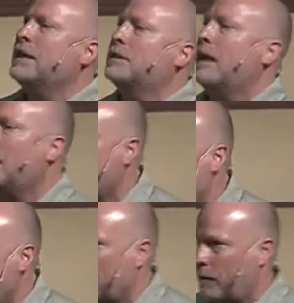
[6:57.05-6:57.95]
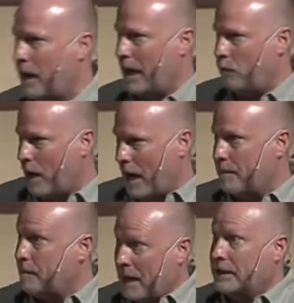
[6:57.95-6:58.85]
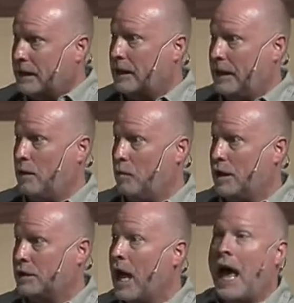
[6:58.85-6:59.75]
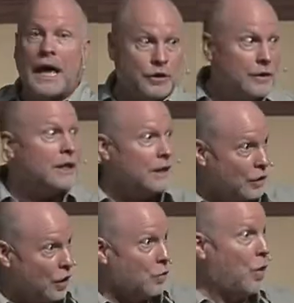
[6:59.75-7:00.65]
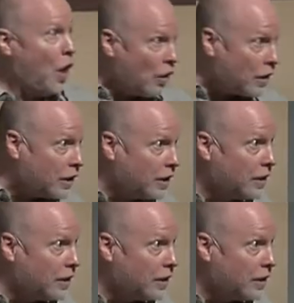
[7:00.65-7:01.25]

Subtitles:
He said it in a very polite way, but basically it was, hey, you need to either go to work